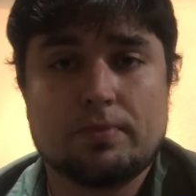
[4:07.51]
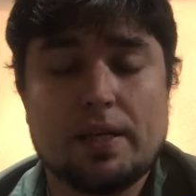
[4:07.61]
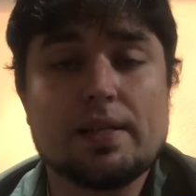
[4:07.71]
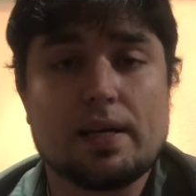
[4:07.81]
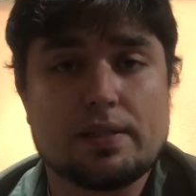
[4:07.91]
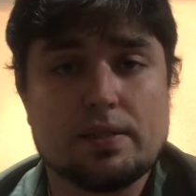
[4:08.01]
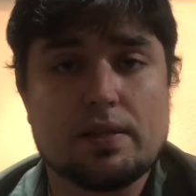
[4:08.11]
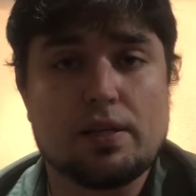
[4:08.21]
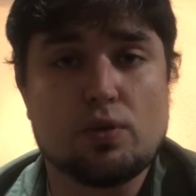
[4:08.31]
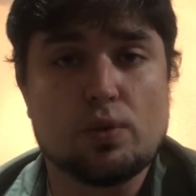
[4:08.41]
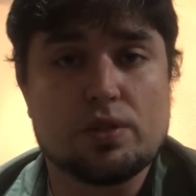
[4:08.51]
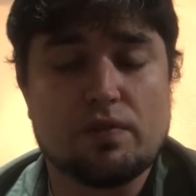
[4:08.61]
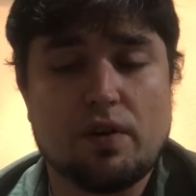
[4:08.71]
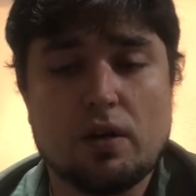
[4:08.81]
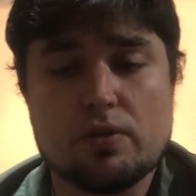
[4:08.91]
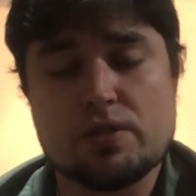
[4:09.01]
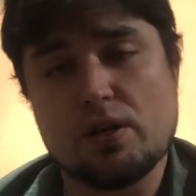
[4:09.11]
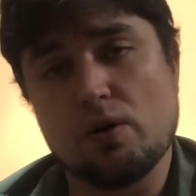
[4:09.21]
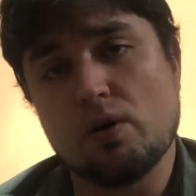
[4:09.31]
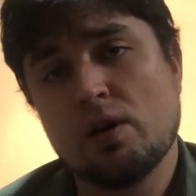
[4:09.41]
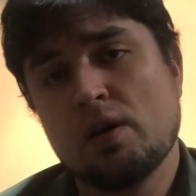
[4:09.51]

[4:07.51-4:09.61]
indexes that you wish to follow. So